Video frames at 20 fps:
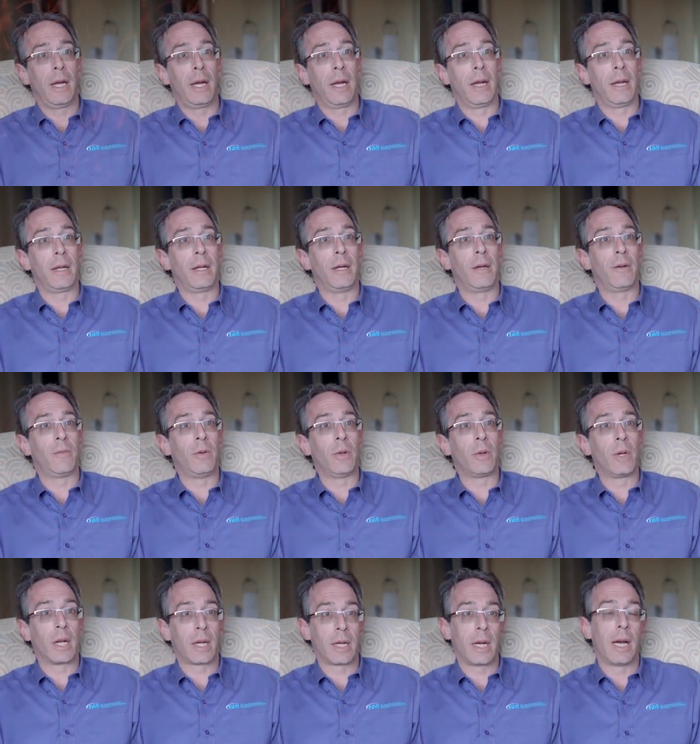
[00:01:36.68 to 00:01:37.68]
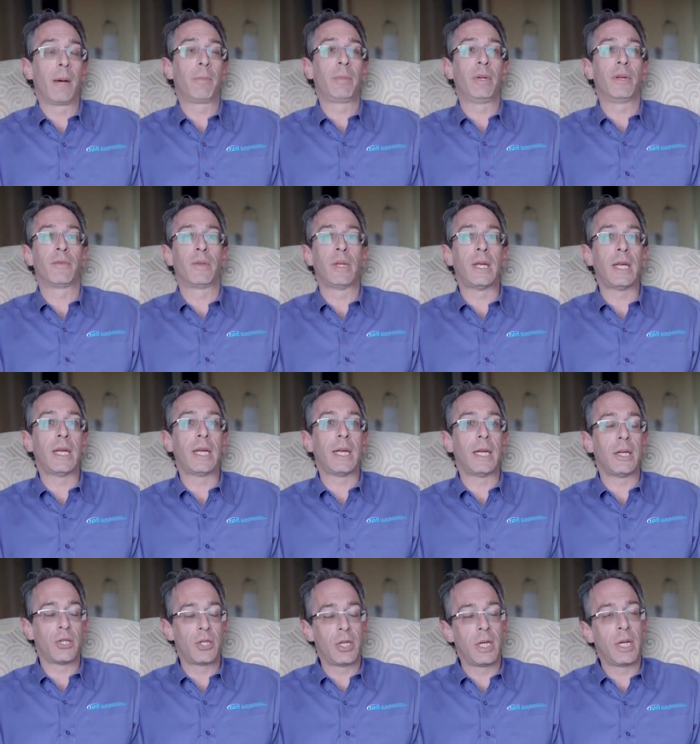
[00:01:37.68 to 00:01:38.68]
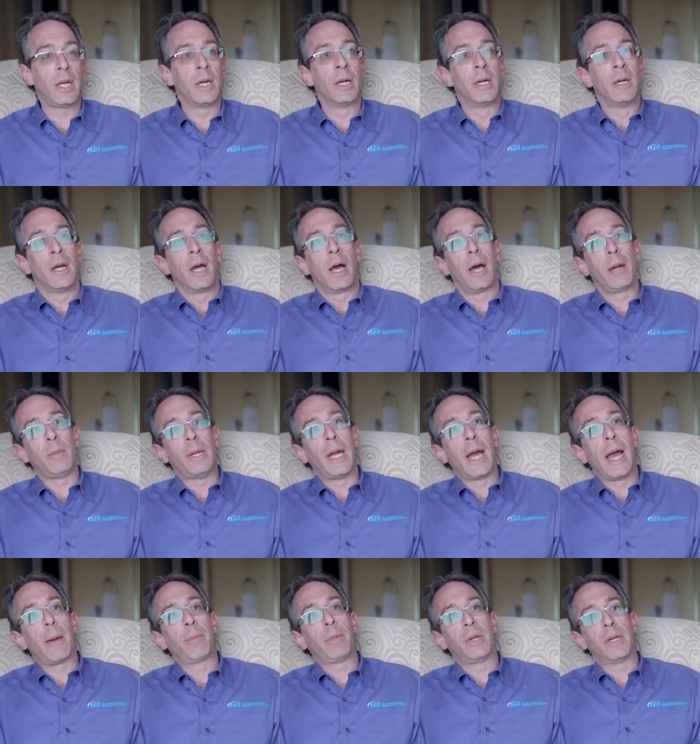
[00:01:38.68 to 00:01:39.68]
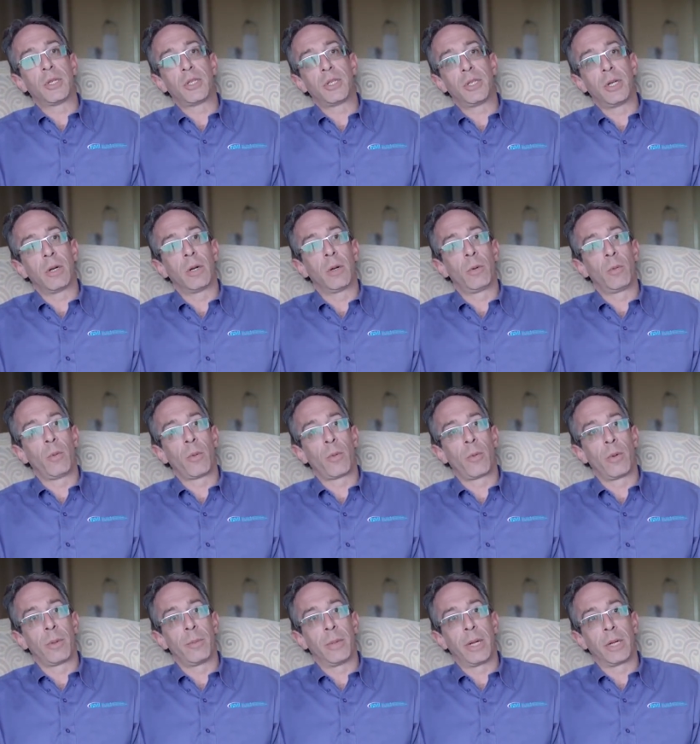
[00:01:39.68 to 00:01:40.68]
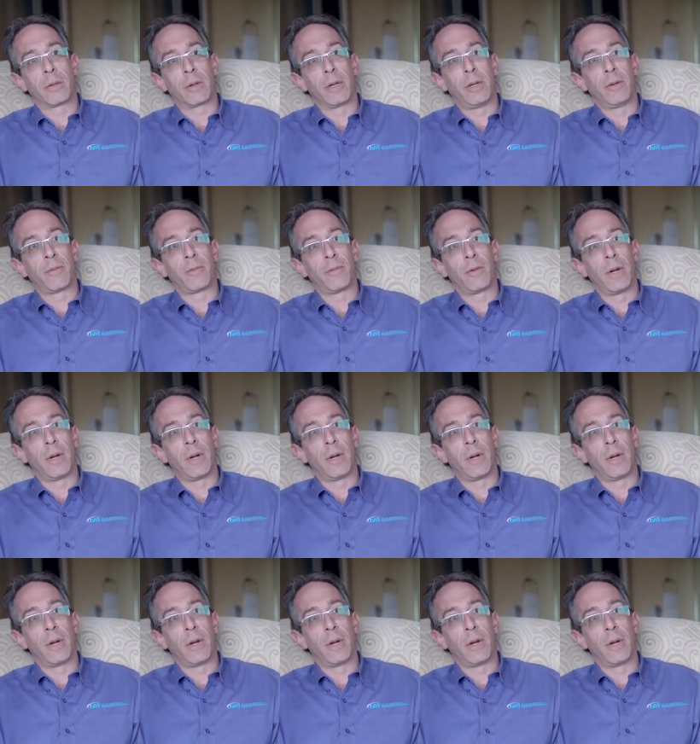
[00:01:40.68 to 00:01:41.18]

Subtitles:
And if you get a copy of the EEG, I'd be happy to share it with one of my great